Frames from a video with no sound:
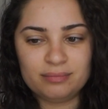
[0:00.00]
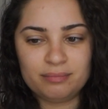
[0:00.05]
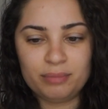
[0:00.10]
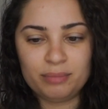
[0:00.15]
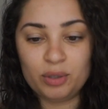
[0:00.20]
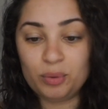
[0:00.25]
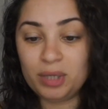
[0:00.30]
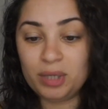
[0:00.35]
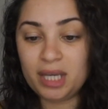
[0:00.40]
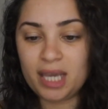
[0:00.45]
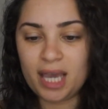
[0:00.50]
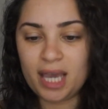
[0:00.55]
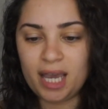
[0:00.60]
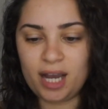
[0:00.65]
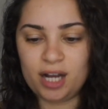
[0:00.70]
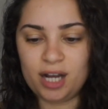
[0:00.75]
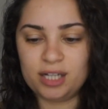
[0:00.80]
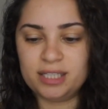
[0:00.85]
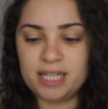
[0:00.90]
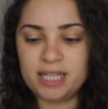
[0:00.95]

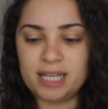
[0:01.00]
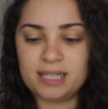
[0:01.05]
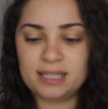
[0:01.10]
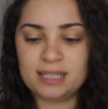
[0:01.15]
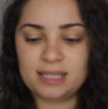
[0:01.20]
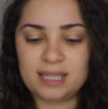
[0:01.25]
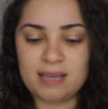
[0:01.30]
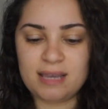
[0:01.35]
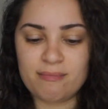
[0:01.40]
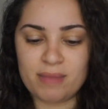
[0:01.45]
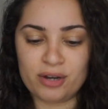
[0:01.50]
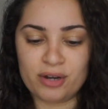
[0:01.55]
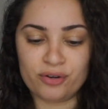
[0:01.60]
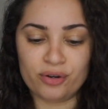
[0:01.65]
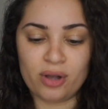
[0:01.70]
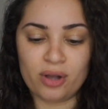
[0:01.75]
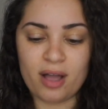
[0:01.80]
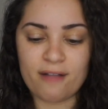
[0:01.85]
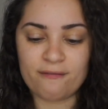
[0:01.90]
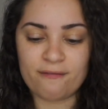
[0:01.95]
Beautycare Dead Sea
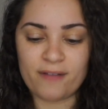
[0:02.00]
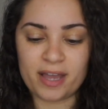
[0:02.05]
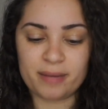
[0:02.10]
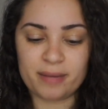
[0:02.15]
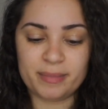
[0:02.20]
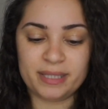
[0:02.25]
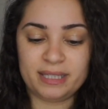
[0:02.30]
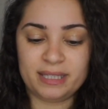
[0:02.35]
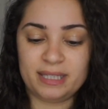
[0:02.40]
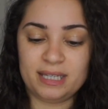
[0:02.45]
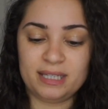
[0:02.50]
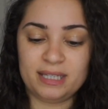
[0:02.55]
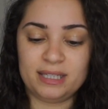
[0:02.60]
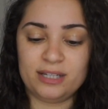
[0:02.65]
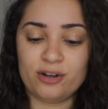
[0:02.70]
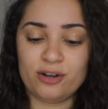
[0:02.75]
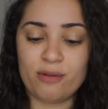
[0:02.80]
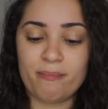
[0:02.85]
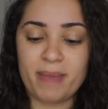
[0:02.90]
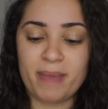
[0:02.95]
Mineral and Vitamin C
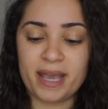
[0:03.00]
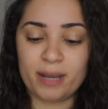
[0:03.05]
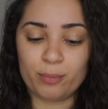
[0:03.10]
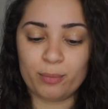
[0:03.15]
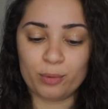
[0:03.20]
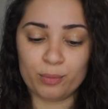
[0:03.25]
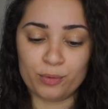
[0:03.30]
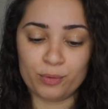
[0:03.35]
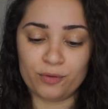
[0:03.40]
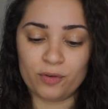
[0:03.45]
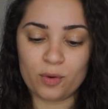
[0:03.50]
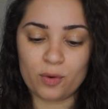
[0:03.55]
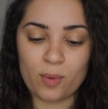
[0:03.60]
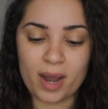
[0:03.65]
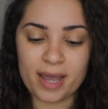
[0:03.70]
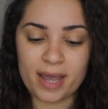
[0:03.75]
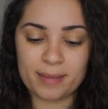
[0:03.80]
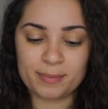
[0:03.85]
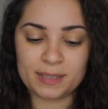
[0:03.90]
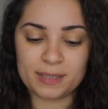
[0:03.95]
Serum Makeup Remover
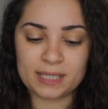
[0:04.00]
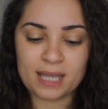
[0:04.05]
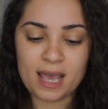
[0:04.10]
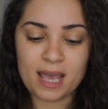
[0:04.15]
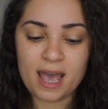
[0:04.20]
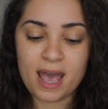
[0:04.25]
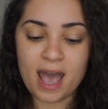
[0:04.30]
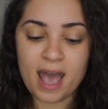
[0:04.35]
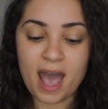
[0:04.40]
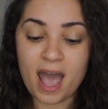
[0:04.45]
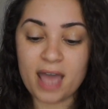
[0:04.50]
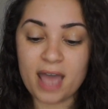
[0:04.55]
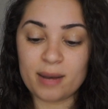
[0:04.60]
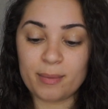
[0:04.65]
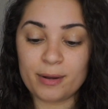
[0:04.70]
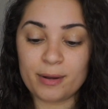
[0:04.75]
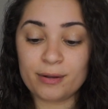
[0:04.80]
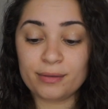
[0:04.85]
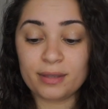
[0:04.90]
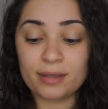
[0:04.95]
Wipes, and
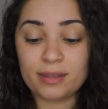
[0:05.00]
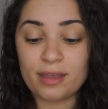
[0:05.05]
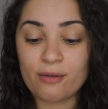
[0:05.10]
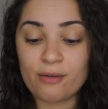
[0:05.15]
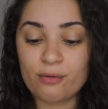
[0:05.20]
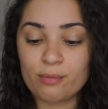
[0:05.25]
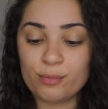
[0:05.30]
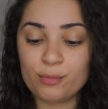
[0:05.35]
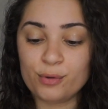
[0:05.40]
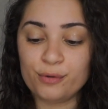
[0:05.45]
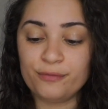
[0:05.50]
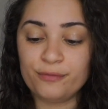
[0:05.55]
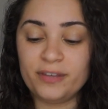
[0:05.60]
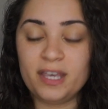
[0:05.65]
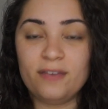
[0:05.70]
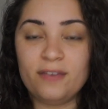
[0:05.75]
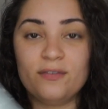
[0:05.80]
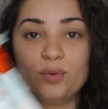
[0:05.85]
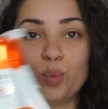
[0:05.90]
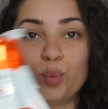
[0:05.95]
apparently they remove
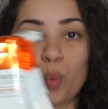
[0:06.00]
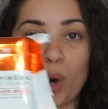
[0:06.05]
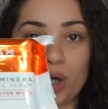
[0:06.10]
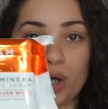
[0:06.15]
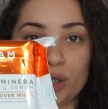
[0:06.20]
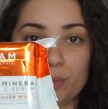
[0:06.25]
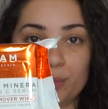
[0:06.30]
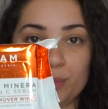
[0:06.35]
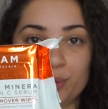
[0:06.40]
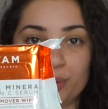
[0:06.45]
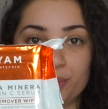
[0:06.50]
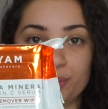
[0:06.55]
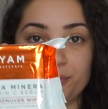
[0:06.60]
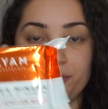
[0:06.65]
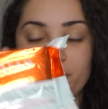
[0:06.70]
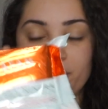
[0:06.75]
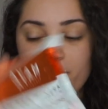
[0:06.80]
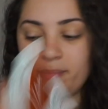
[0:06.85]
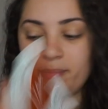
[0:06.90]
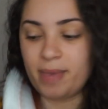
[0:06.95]
even
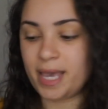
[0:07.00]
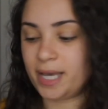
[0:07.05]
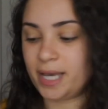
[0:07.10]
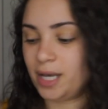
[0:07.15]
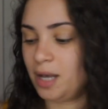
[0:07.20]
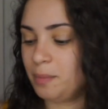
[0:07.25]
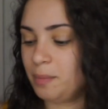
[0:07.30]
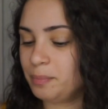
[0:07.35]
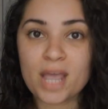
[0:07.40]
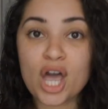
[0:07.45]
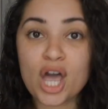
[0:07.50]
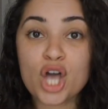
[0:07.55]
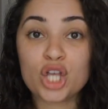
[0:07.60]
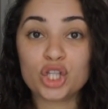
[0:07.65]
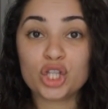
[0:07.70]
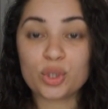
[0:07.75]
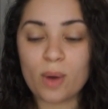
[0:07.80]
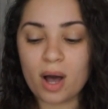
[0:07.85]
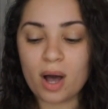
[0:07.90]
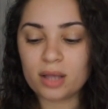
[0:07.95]
waterproof makeup.
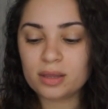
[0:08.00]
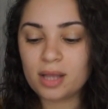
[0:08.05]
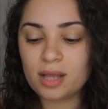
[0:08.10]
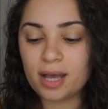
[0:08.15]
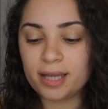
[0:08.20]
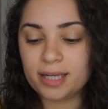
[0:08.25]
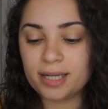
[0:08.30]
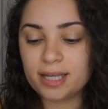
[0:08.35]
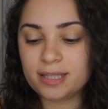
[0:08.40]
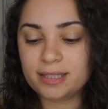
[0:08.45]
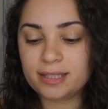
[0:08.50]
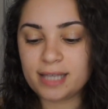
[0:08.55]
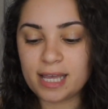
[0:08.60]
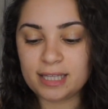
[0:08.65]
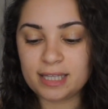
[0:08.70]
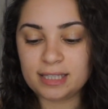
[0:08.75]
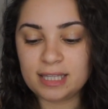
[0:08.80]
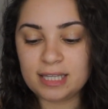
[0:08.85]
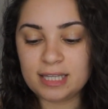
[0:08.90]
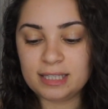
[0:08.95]
So online it
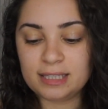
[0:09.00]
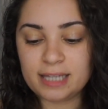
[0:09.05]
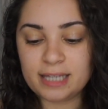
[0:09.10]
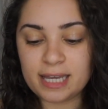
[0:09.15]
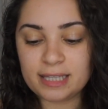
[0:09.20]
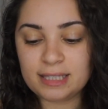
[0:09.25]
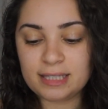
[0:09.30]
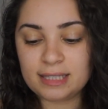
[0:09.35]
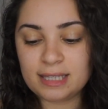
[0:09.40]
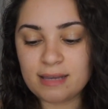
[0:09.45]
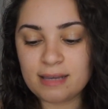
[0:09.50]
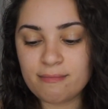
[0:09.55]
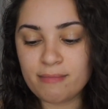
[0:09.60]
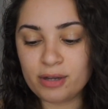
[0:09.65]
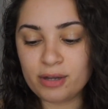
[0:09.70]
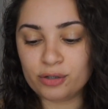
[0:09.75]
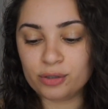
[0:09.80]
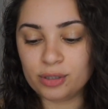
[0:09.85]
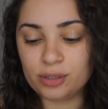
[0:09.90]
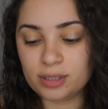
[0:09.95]
says these Dead Sea
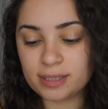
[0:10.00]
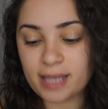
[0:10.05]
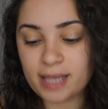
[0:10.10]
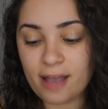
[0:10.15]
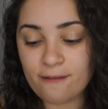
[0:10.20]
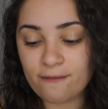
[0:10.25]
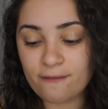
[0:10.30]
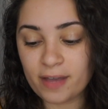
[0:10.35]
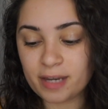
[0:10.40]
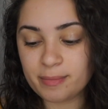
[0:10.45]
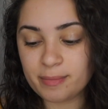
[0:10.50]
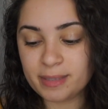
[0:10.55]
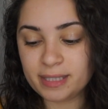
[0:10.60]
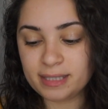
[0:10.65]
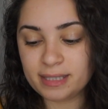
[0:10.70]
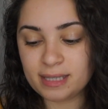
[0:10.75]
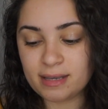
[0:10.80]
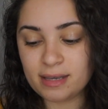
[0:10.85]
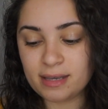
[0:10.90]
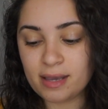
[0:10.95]
Minerals and Vitamin
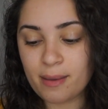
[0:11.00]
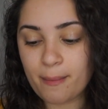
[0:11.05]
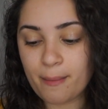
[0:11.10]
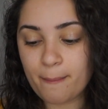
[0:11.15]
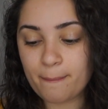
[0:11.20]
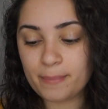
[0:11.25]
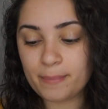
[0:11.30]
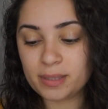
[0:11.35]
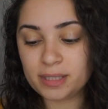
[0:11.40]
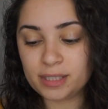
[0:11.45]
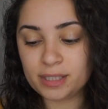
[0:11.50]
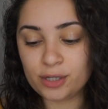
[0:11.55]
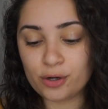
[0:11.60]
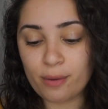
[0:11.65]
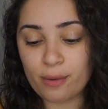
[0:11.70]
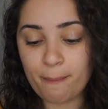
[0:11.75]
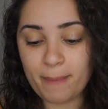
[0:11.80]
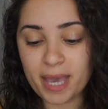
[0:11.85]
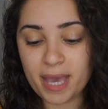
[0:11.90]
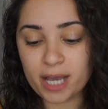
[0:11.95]
C
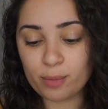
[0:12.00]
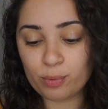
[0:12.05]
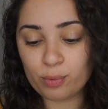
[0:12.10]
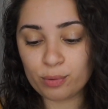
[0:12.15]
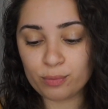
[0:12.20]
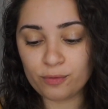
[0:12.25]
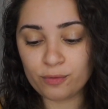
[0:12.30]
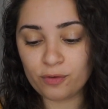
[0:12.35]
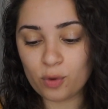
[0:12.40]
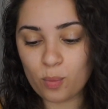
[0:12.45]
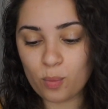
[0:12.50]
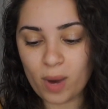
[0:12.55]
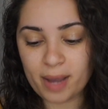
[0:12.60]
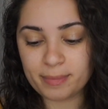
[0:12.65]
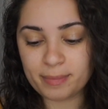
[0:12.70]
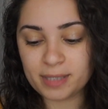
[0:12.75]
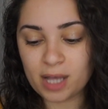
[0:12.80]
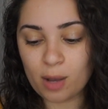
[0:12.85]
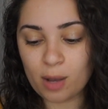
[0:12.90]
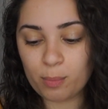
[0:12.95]
Serum Makeup Remover
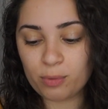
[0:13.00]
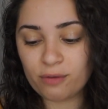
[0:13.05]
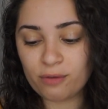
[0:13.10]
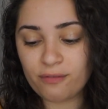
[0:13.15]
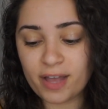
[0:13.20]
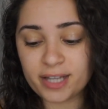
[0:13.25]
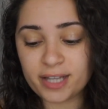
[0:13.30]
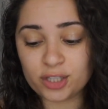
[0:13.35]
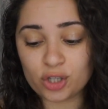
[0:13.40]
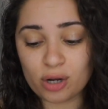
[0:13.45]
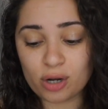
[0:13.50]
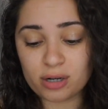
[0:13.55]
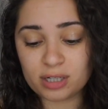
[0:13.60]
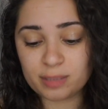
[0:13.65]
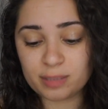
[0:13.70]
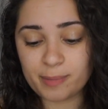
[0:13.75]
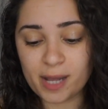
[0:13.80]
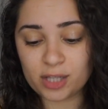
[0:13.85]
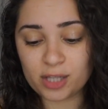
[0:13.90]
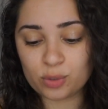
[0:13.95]
Wipes help prevent dark
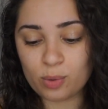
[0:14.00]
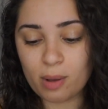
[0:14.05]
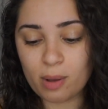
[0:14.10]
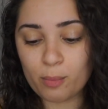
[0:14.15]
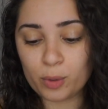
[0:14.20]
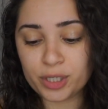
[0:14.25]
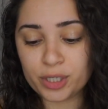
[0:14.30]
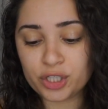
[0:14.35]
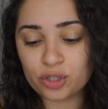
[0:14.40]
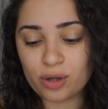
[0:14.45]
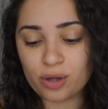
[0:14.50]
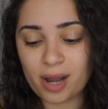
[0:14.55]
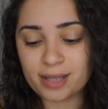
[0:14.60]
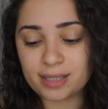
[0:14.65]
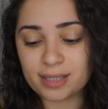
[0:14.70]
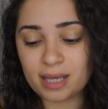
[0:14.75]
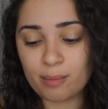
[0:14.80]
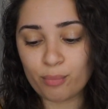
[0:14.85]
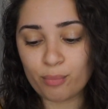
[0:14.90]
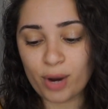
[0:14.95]
spots while
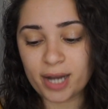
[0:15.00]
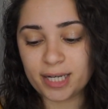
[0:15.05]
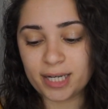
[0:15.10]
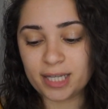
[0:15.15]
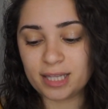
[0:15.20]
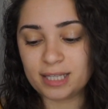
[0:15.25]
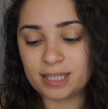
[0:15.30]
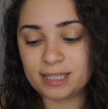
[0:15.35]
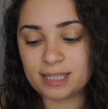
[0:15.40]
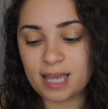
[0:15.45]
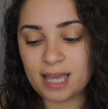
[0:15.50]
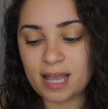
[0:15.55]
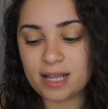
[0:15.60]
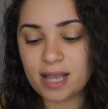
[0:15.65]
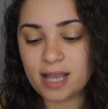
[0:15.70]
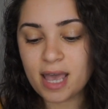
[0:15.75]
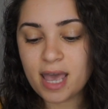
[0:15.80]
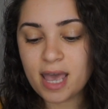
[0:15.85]
moisturizing and brightening the skin.